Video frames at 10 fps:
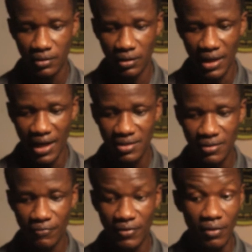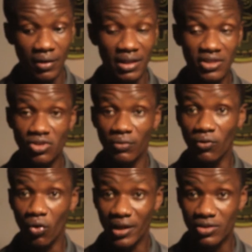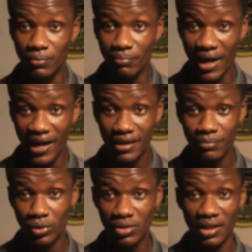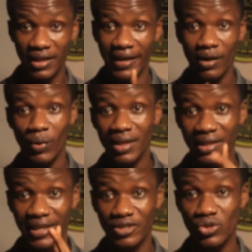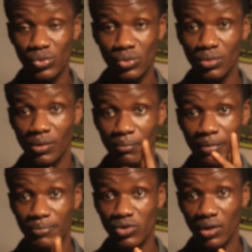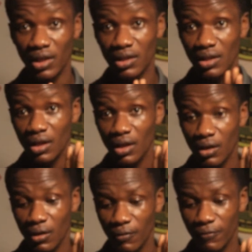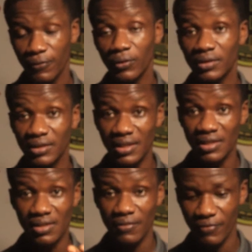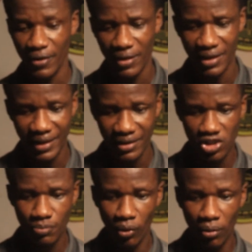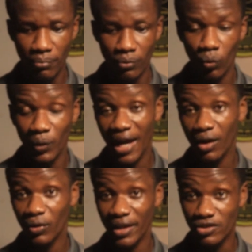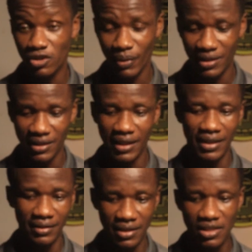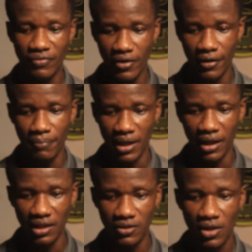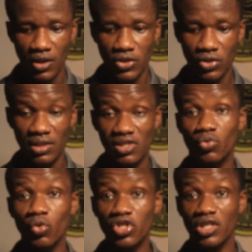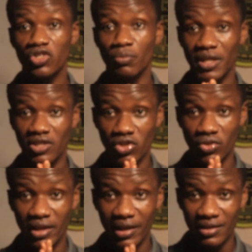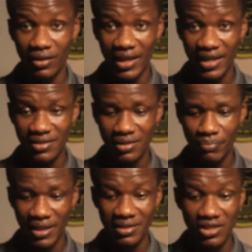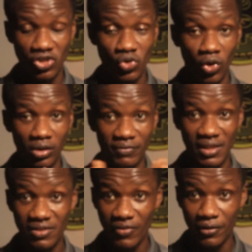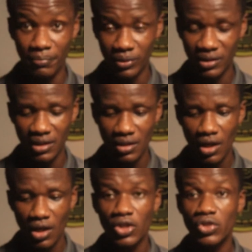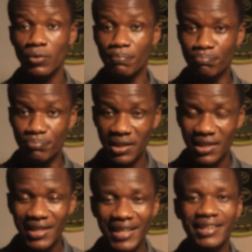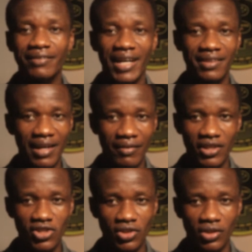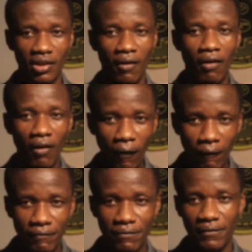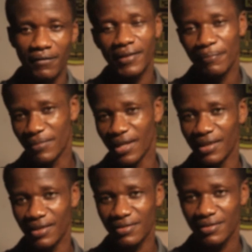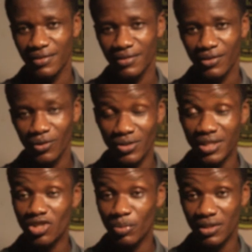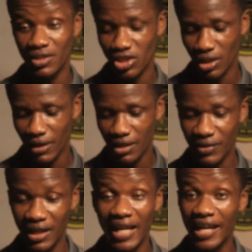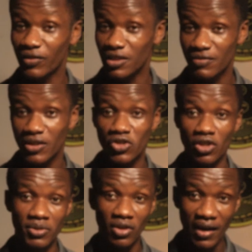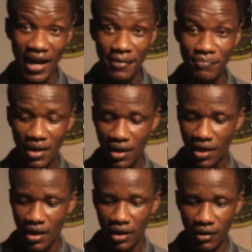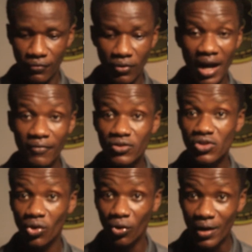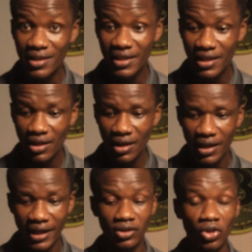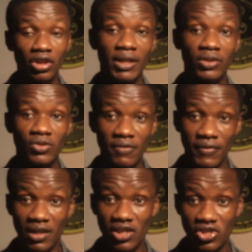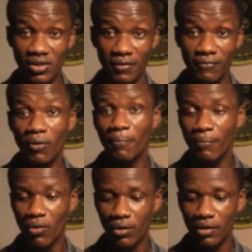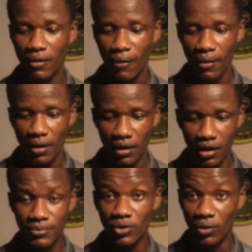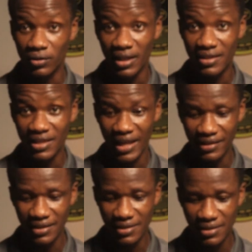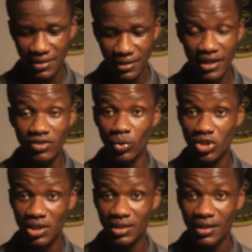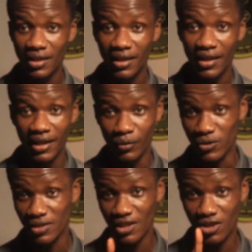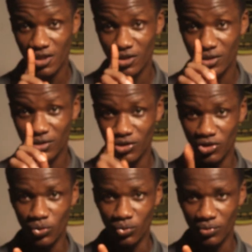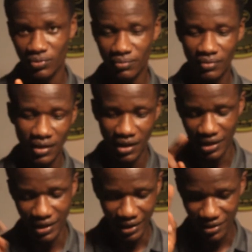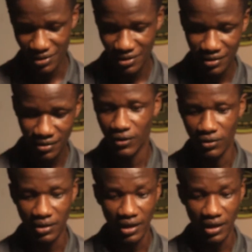that very list of coin to buy both layer 1, layer 2 meme token for this very next pump we are all expecting in this very market. So this is what you need to pay attention to right now, guys. Pay attention to all of these, very important to be in the right direction of the market. Consider supporting this channel by leaving a like for this video, subscribe if you haven't already, and turn on notification for more crypto content like this. Thanks for watching, and I will see you in the next video.